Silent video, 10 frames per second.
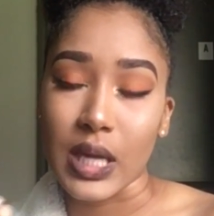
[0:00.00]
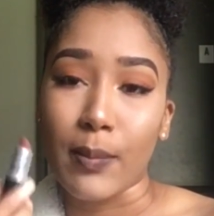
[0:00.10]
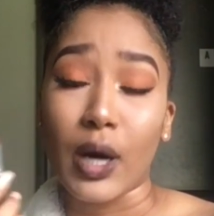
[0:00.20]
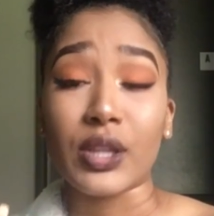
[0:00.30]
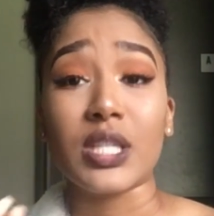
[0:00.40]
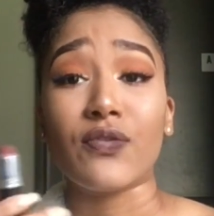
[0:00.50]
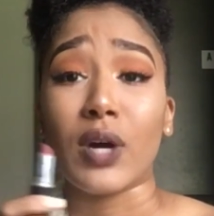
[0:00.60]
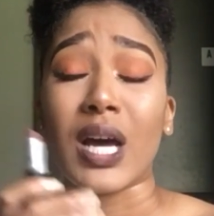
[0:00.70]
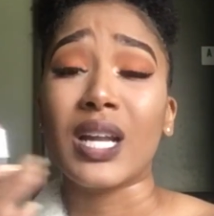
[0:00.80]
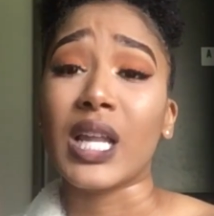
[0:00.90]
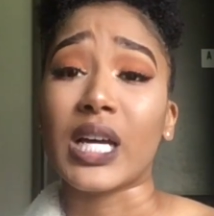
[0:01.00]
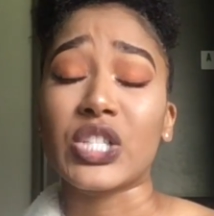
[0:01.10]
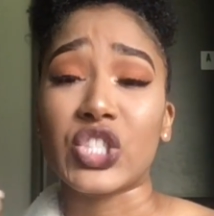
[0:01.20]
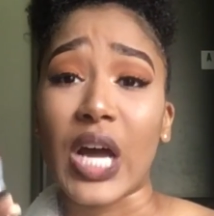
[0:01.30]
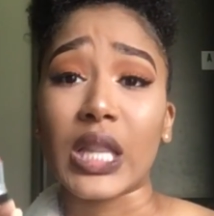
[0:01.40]
I bought this for kind of like a
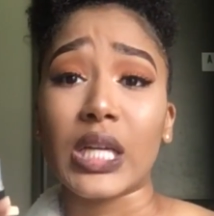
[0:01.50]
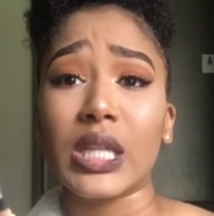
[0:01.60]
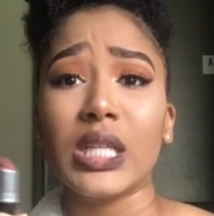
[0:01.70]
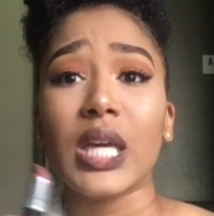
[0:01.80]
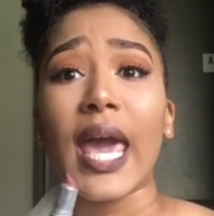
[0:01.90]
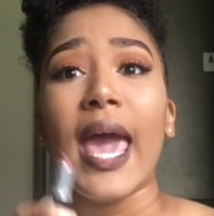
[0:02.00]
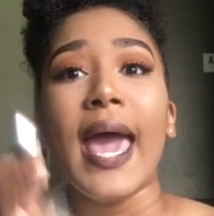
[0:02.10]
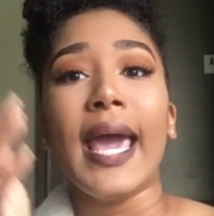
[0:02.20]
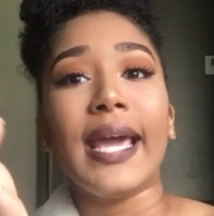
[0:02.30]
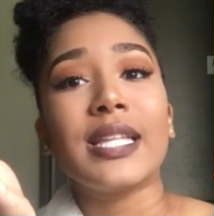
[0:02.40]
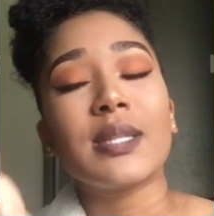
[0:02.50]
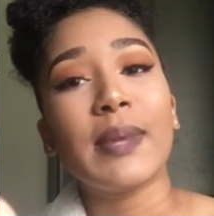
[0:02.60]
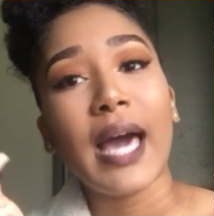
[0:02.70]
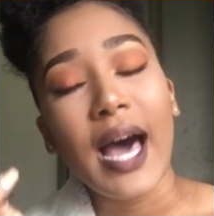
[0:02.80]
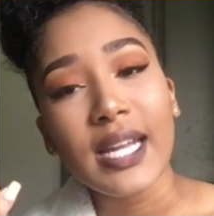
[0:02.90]
chocolatey look, and to
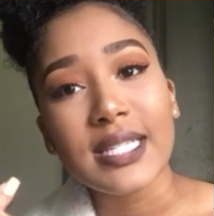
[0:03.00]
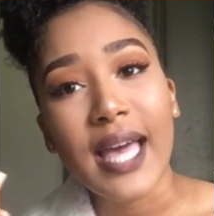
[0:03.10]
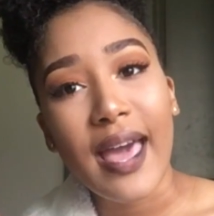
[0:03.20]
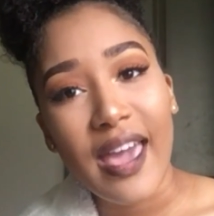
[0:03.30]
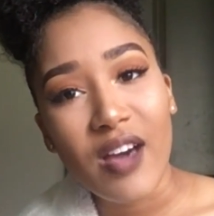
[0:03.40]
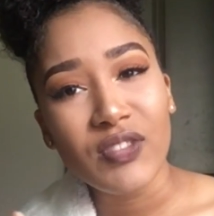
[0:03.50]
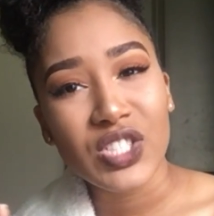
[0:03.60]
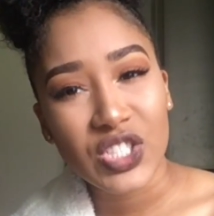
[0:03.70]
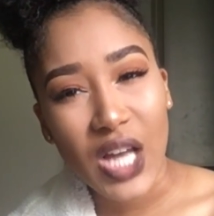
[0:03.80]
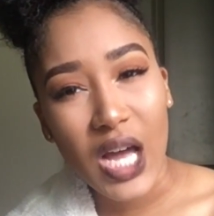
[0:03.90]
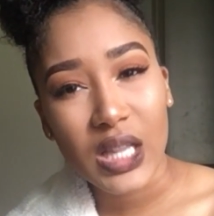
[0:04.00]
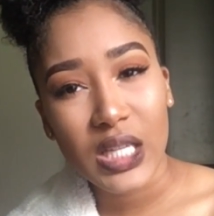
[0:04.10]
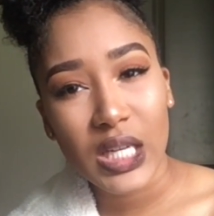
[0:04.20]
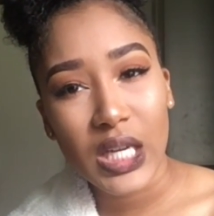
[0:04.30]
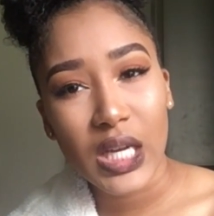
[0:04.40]
be honest, I have a
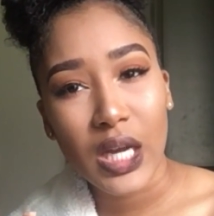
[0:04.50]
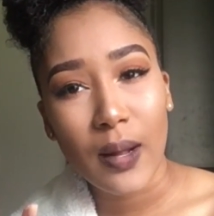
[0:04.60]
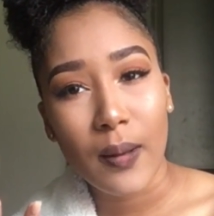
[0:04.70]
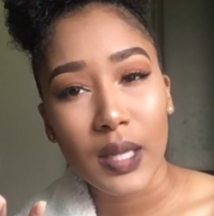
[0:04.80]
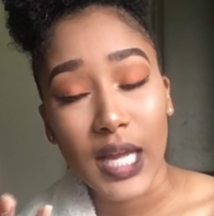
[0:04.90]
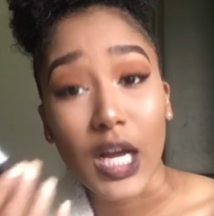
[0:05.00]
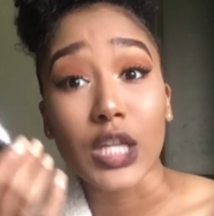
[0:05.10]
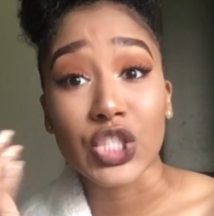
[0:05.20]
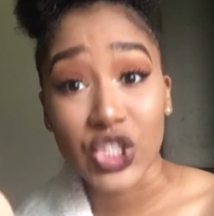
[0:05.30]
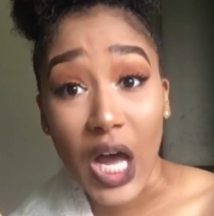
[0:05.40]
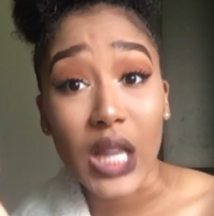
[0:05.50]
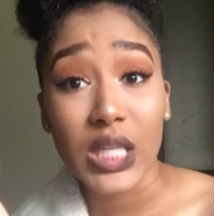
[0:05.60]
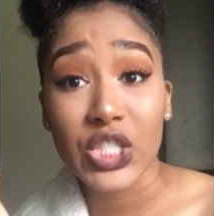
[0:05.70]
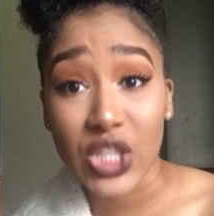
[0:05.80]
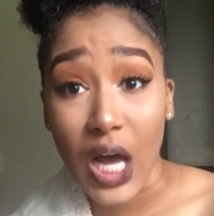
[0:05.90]
chocolatey, like a
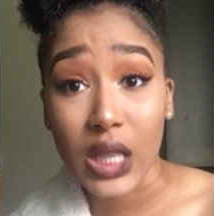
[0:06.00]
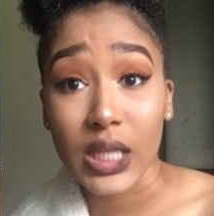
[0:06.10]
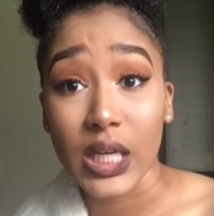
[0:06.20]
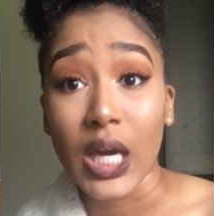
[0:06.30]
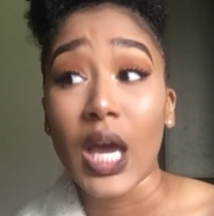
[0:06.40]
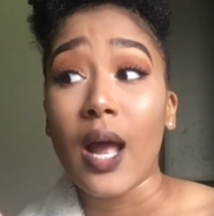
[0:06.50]
chocolate